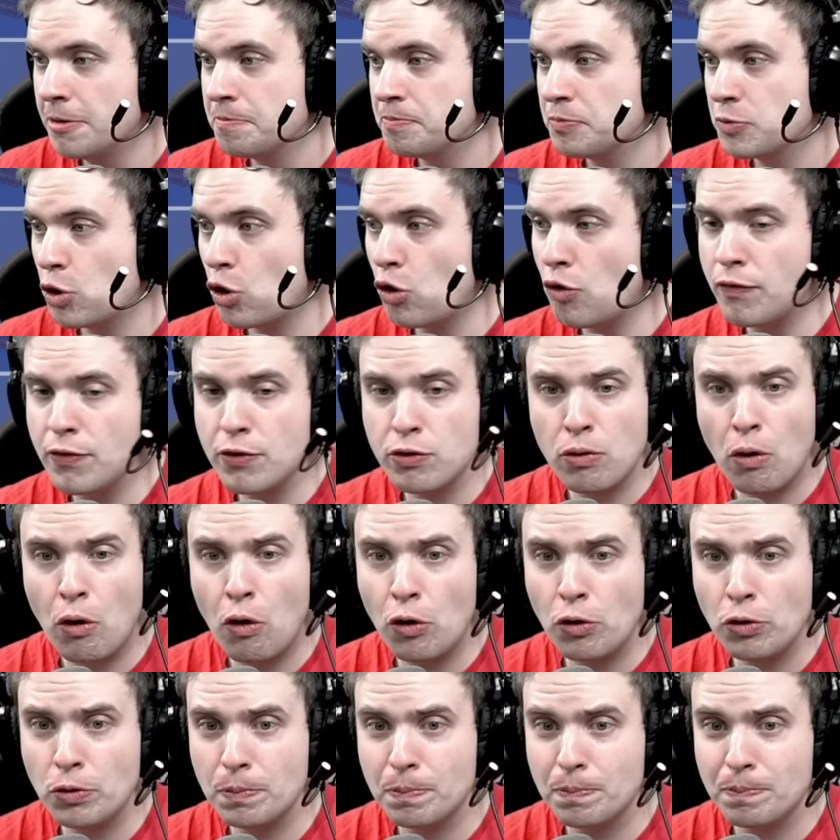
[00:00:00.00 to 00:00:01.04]

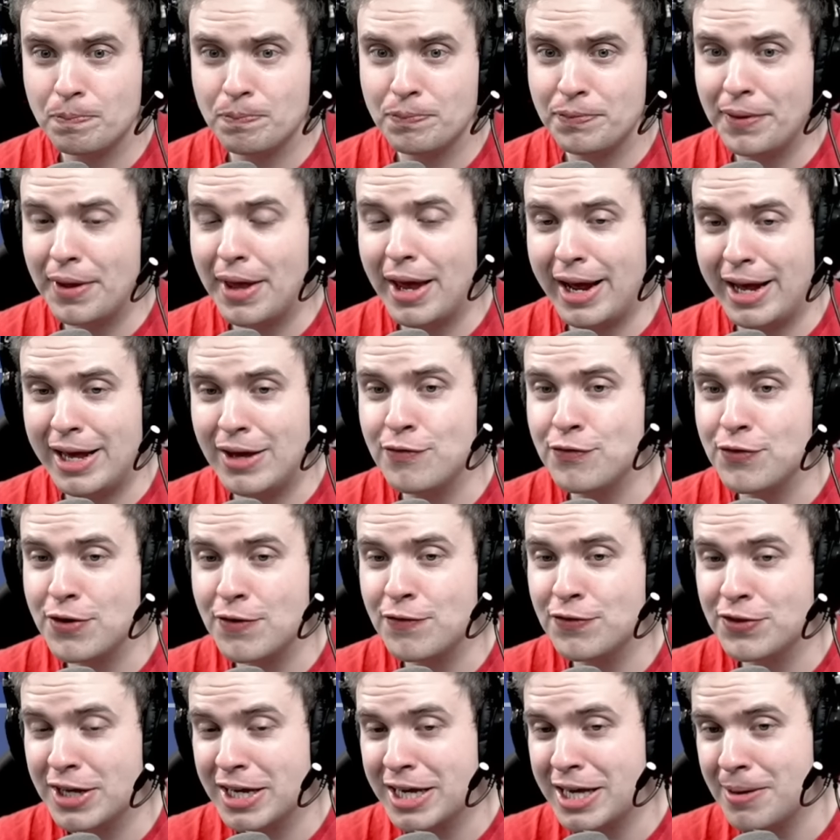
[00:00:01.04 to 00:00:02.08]
Overall,
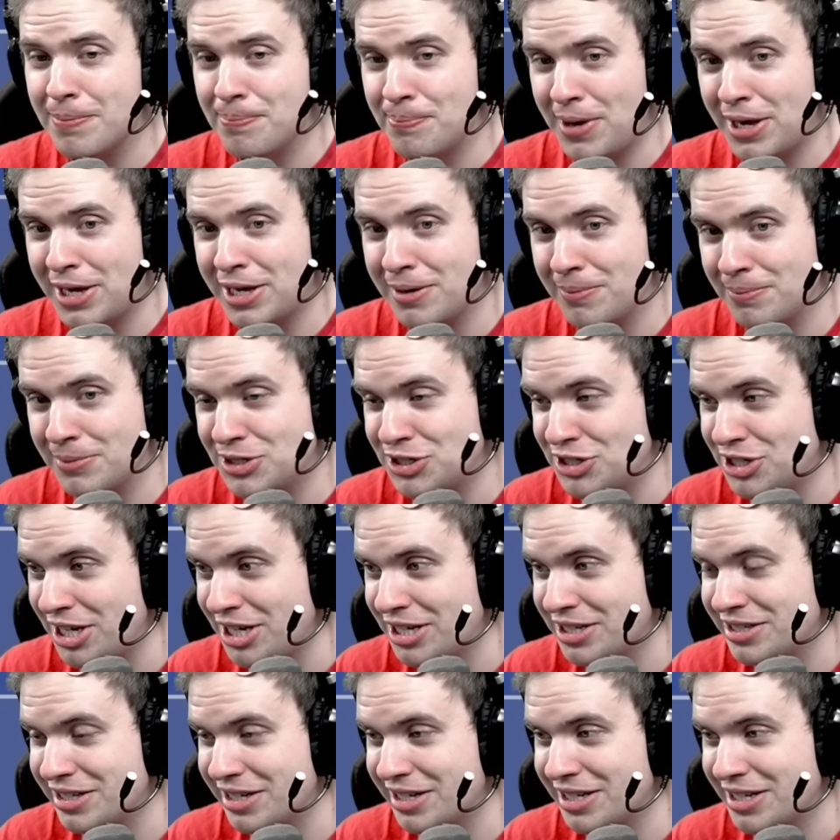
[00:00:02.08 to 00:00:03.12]
if they keep making
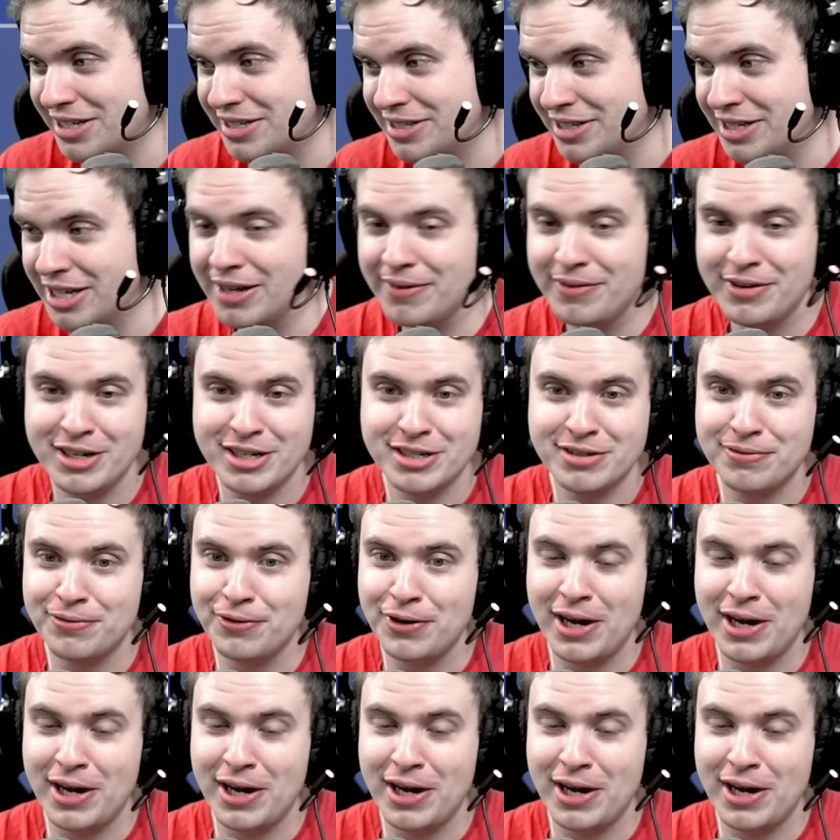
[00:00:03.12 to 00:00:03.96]
mistakes like this and giving us free